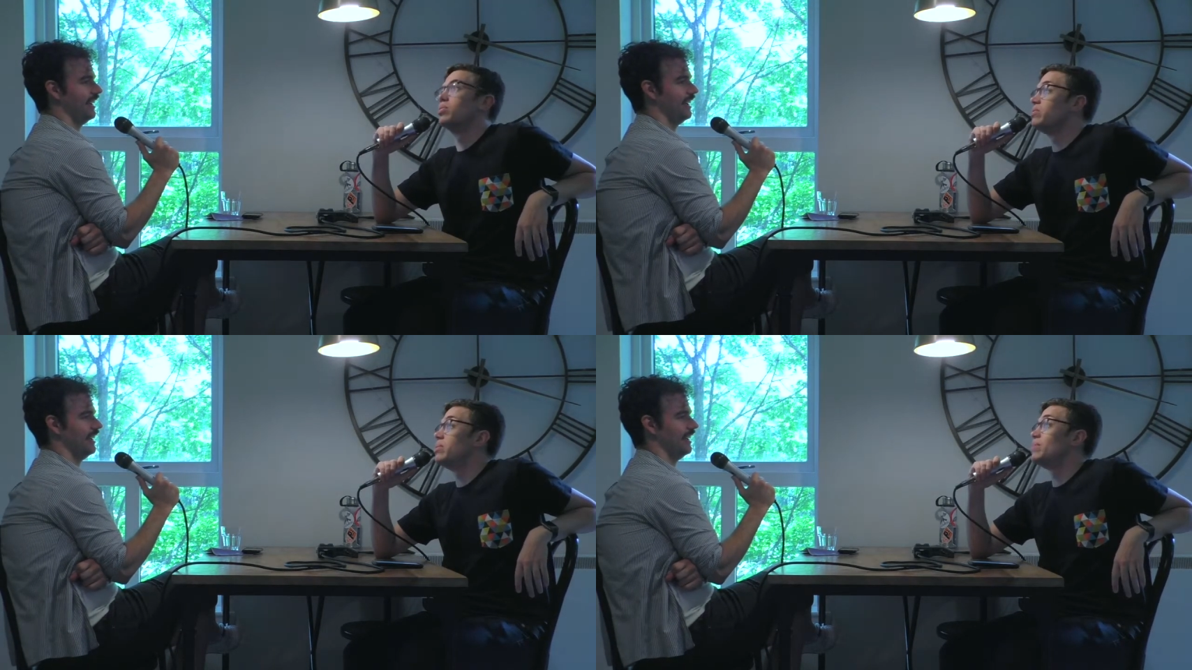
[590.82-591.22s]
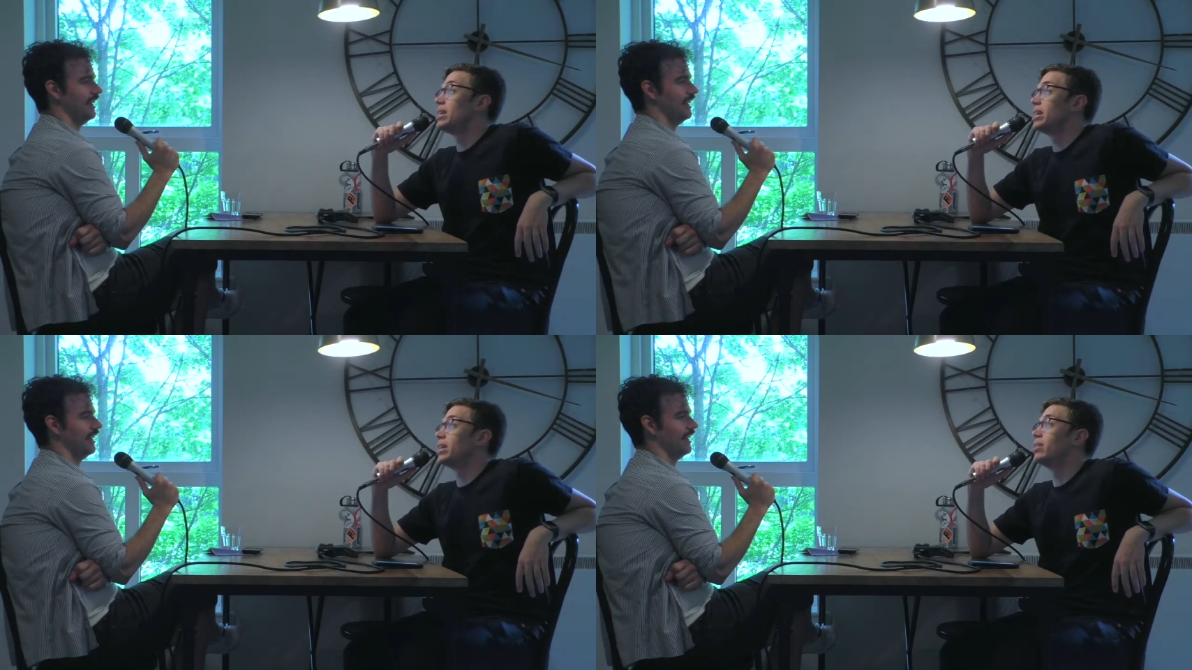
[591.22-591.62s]
Speaker 1: movie
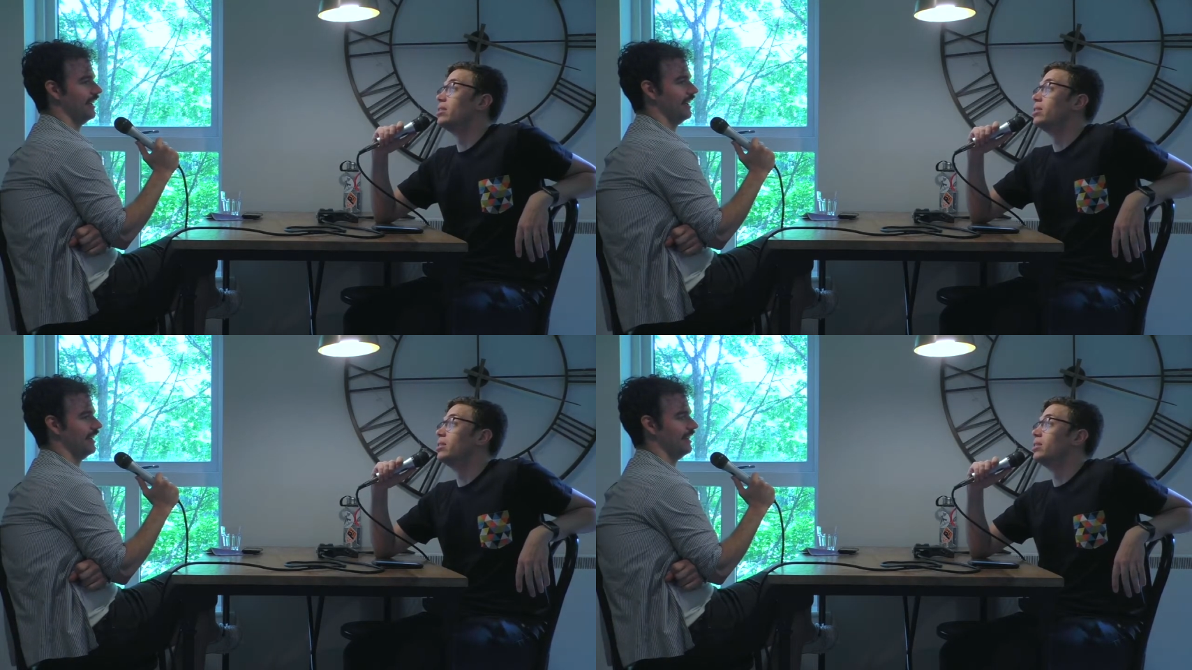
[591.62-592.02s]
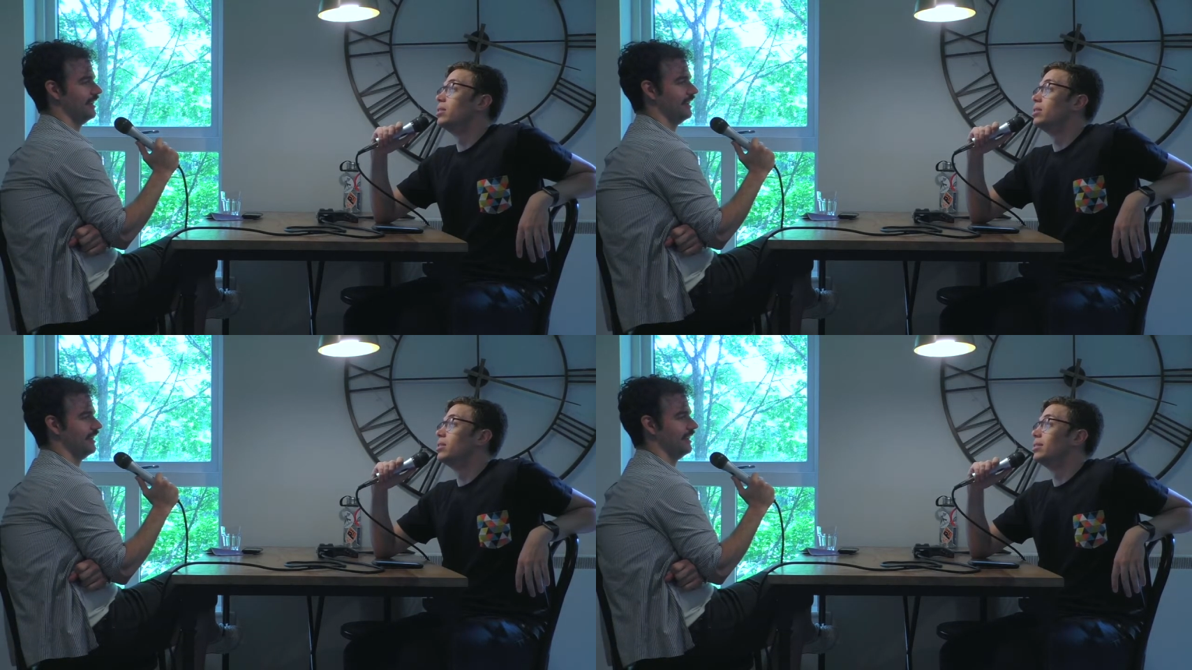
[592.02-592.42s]
being
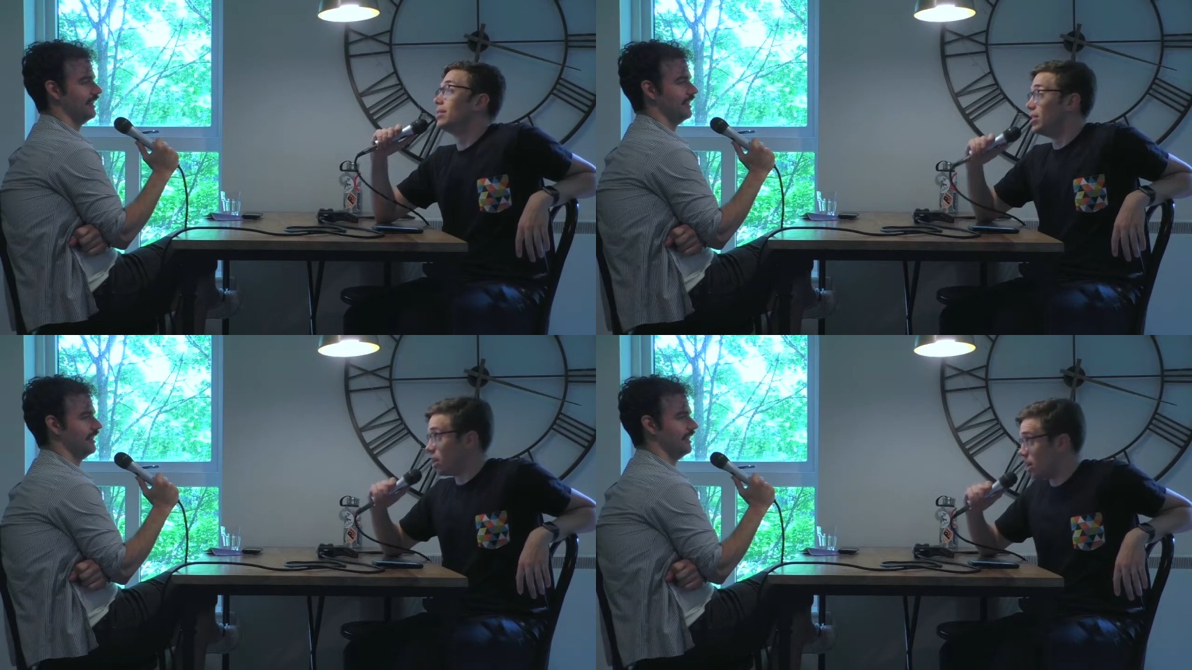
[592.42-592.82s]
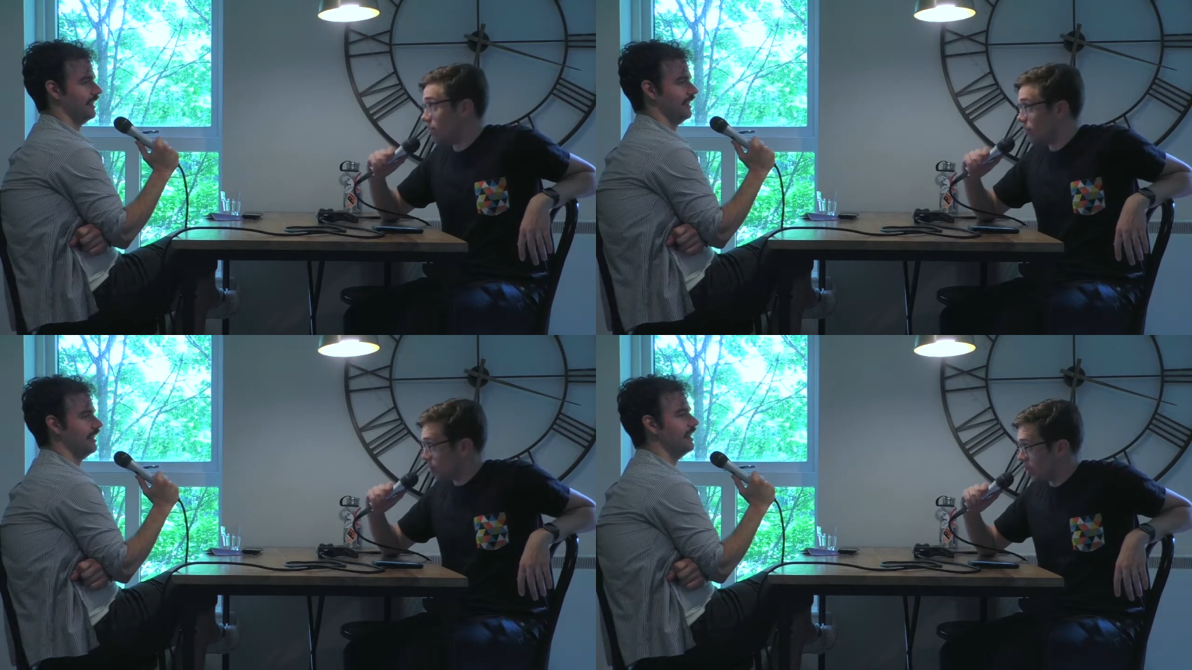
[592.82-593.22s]

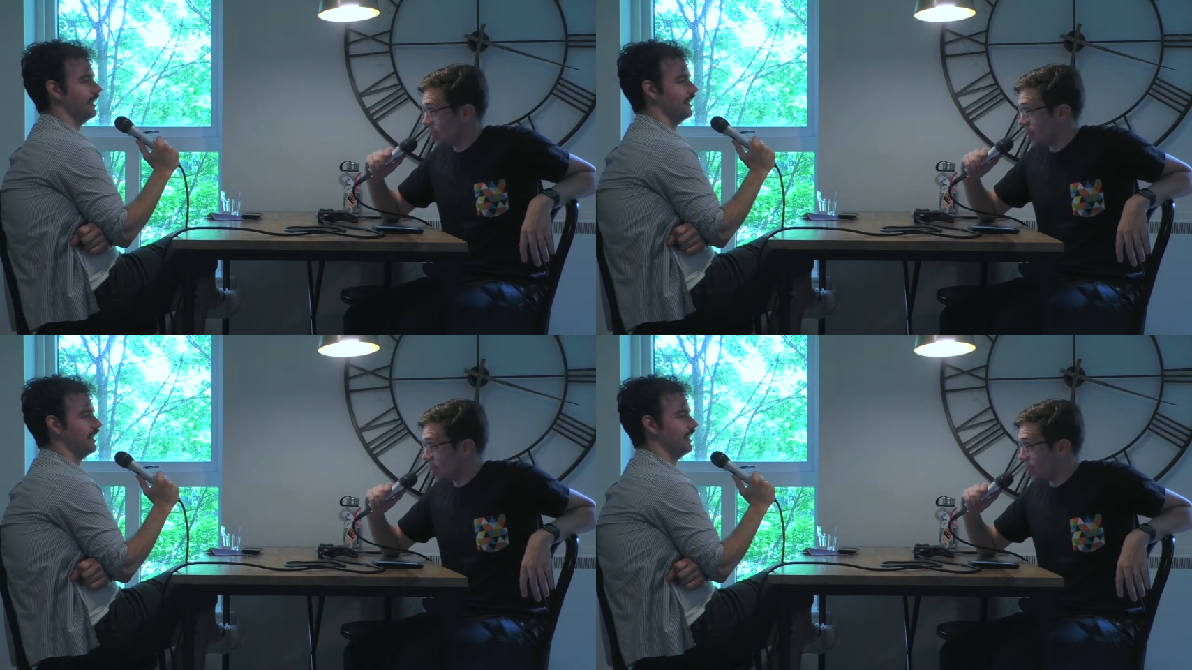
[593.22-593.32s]
dumb for the